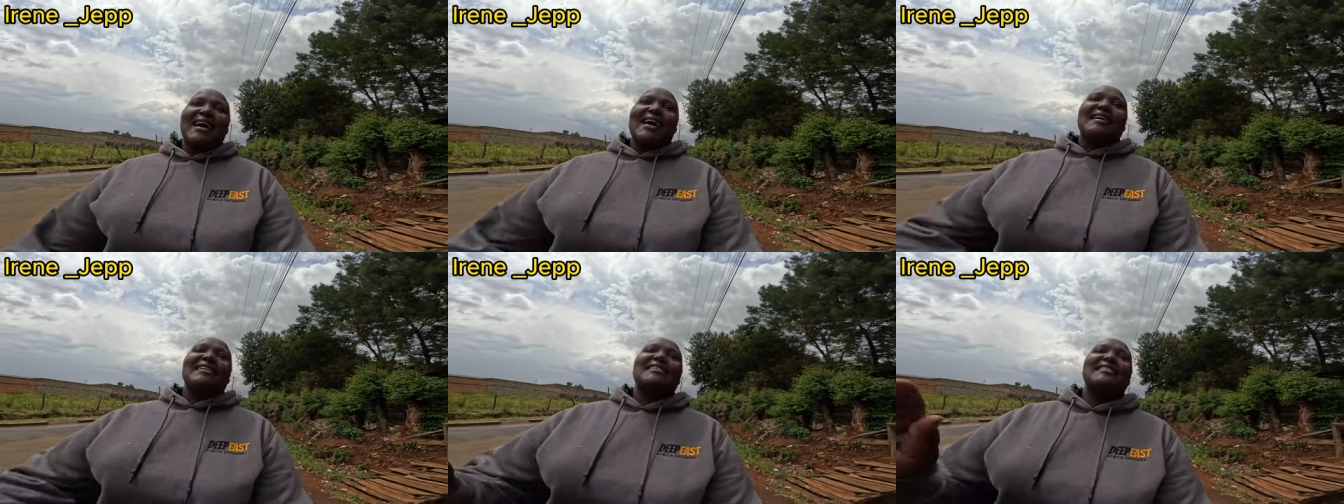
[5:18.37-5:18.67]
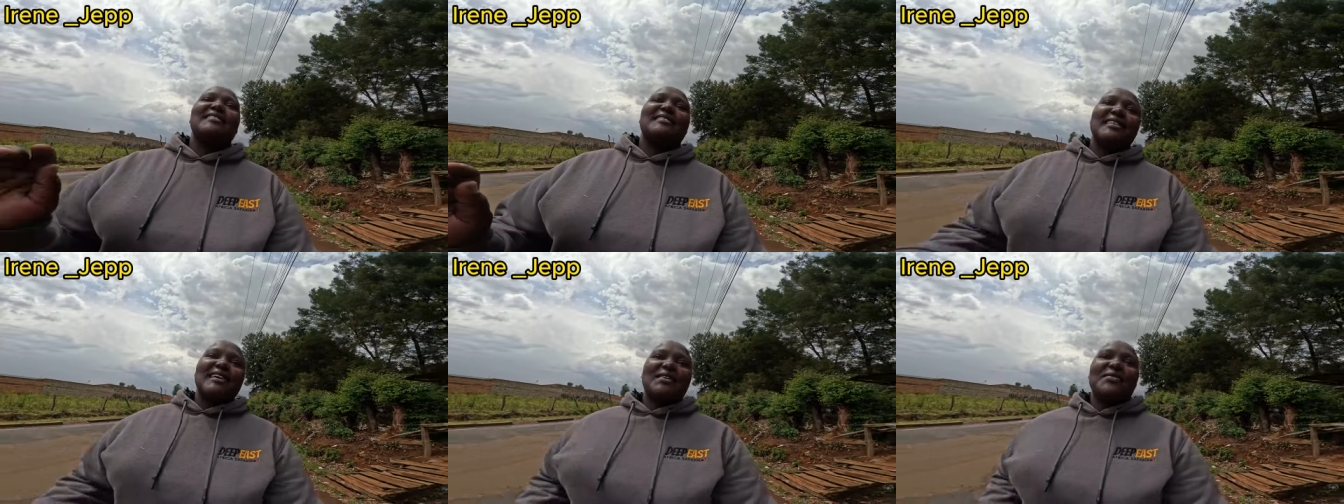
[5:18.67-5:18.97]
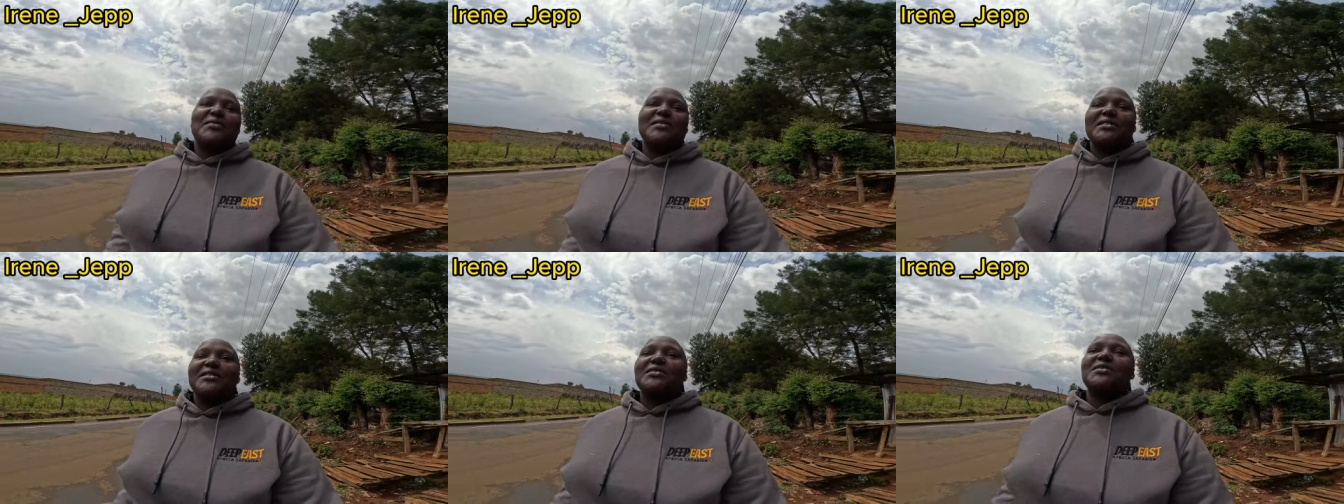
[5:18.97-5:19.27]
And it's
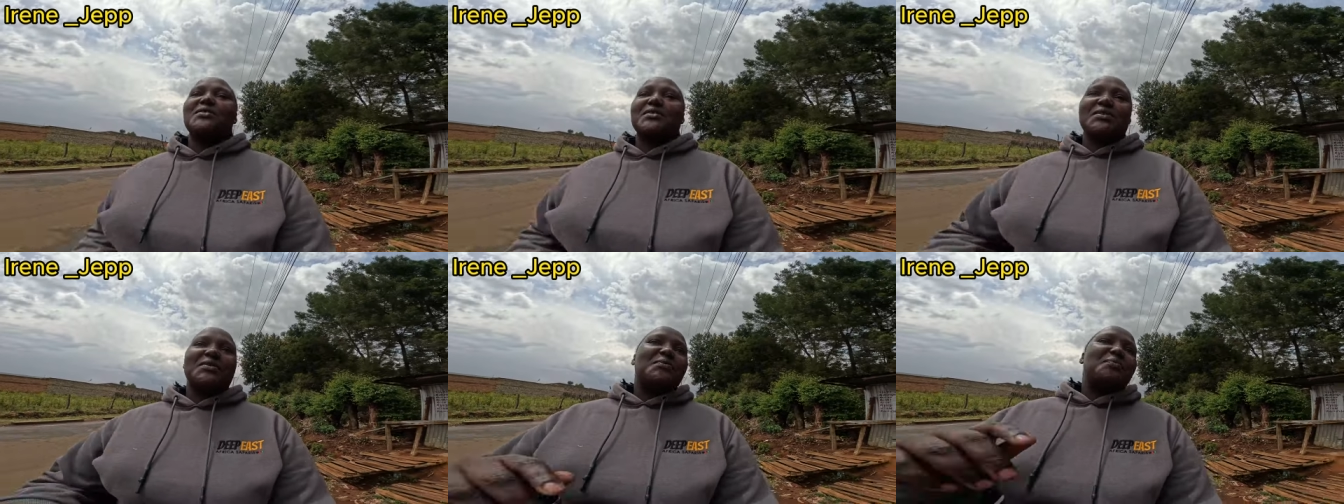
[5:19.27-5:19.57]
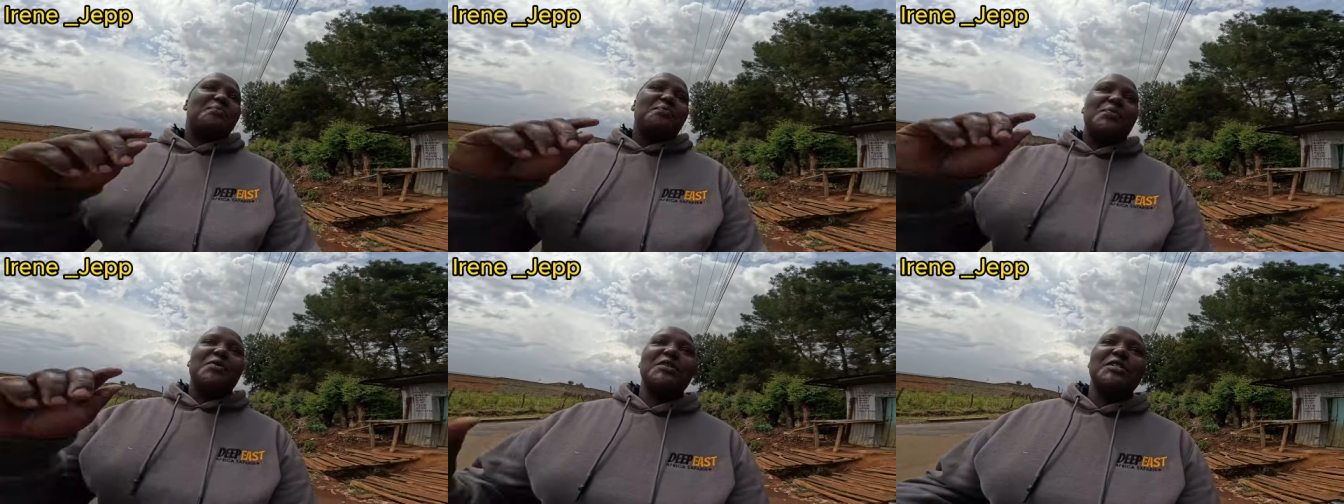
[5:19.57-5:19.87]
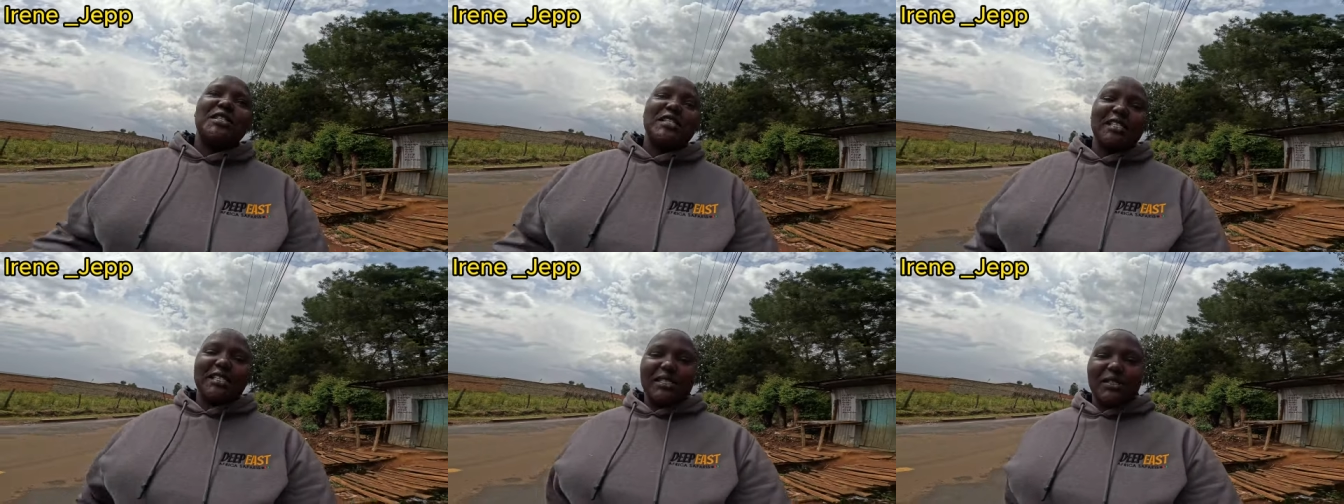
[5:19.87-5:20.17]
there with you,
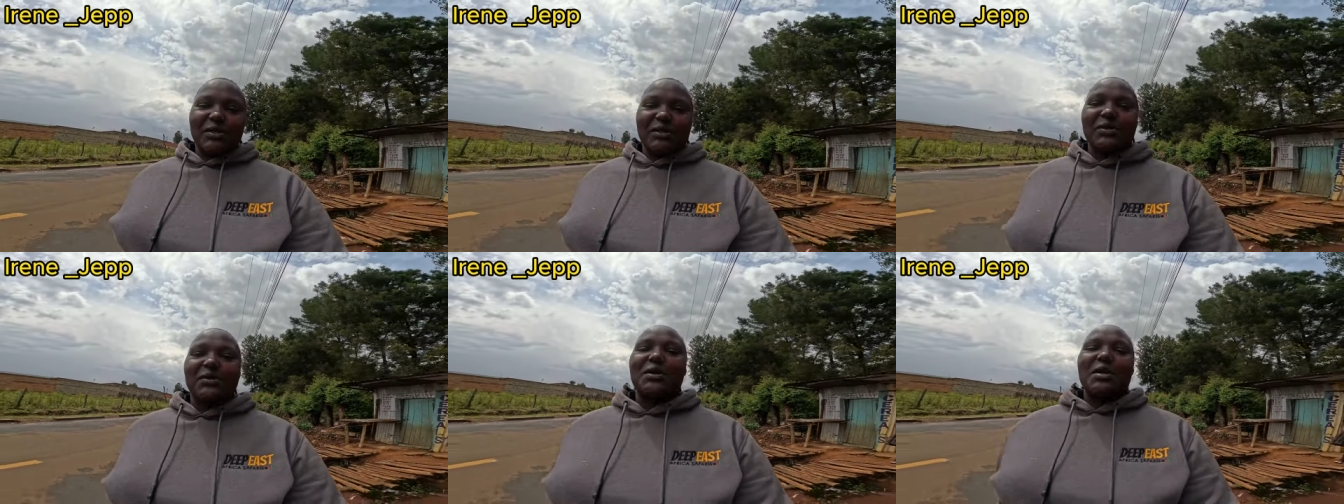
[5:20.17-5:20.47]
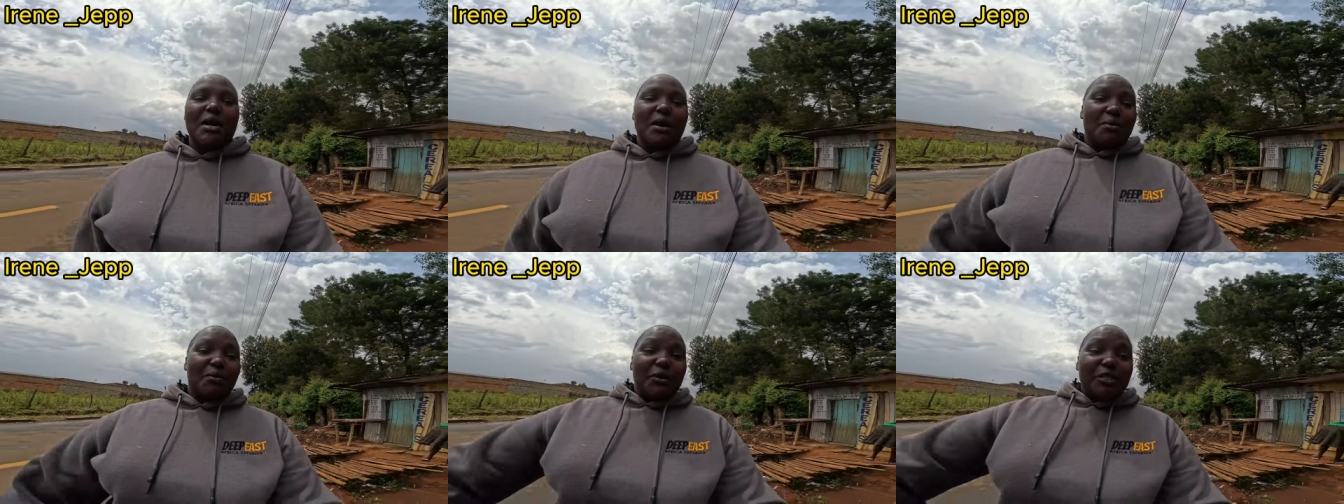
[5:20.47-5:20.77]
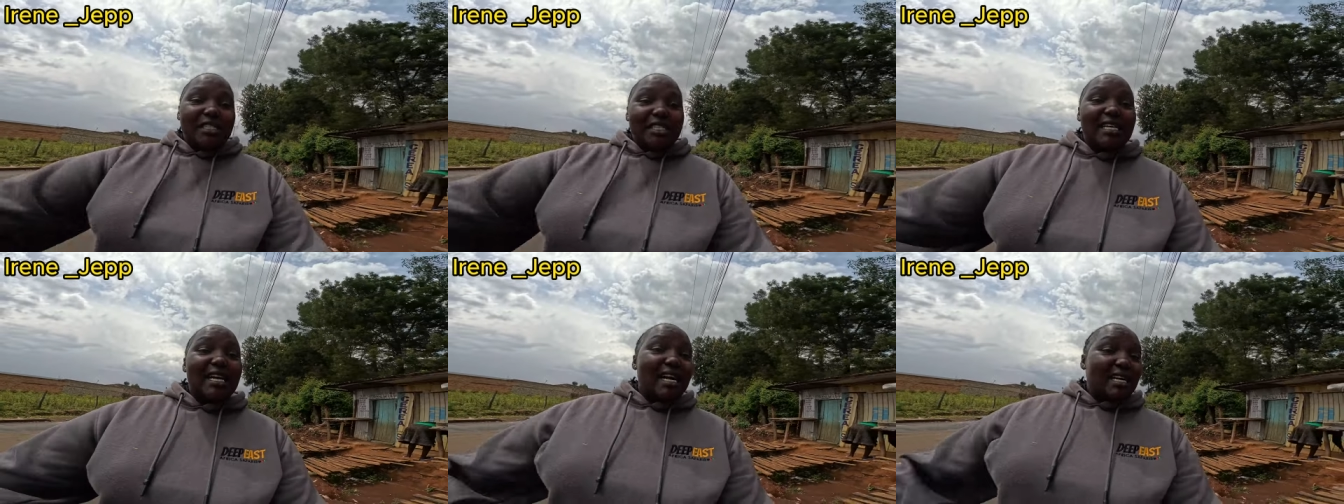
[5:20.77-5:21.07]
pushing you,
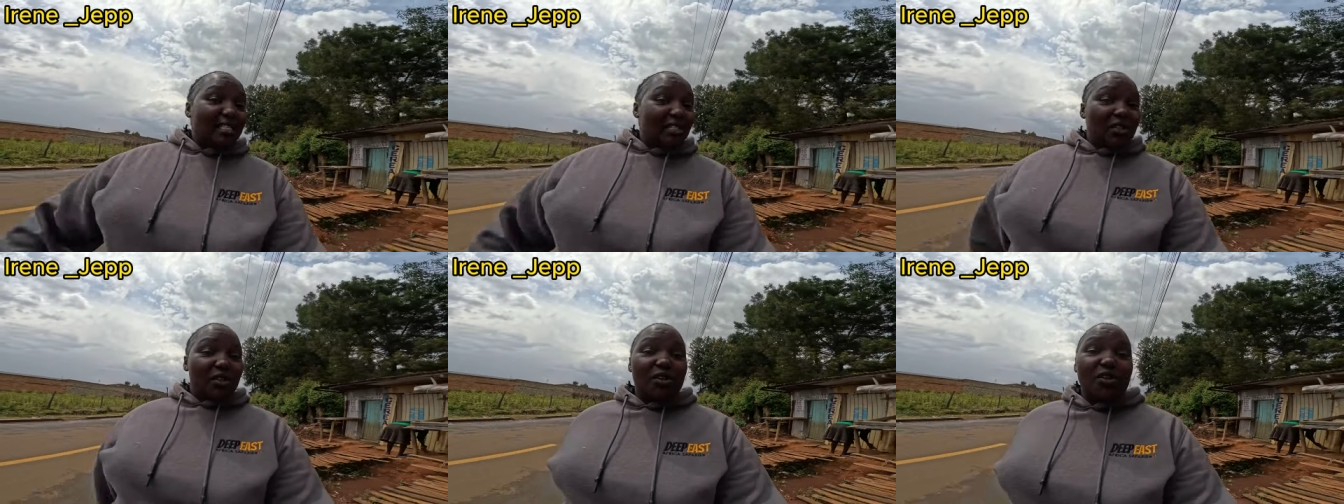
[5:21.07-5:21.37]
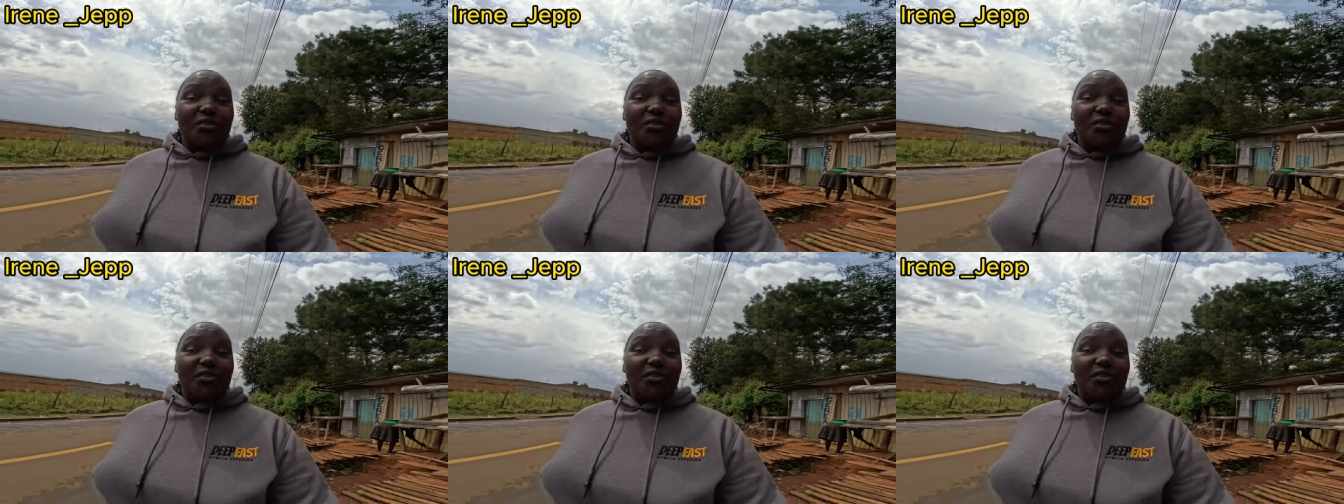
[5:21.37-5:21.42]
pushing us